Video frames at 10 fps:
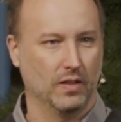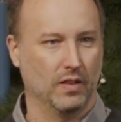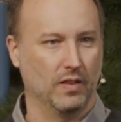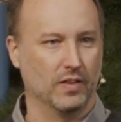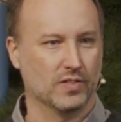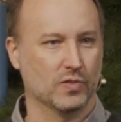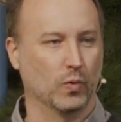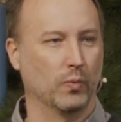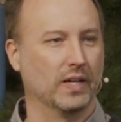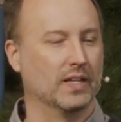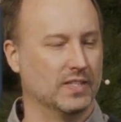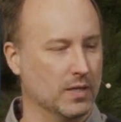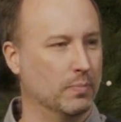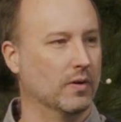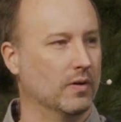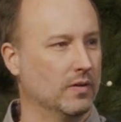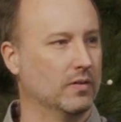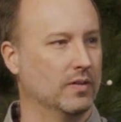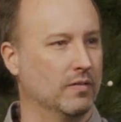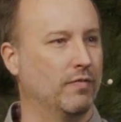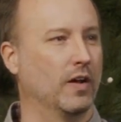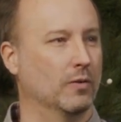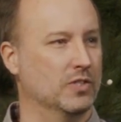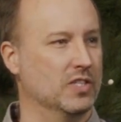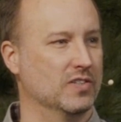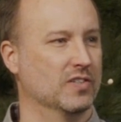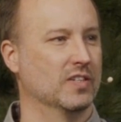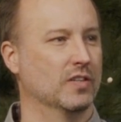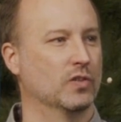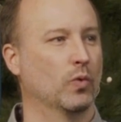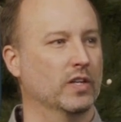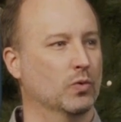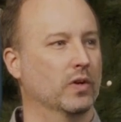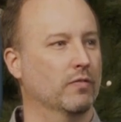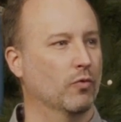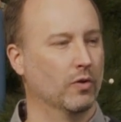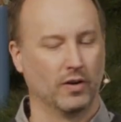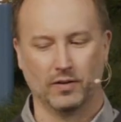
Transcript: This is where we get deeper and follow Jesus into 2024.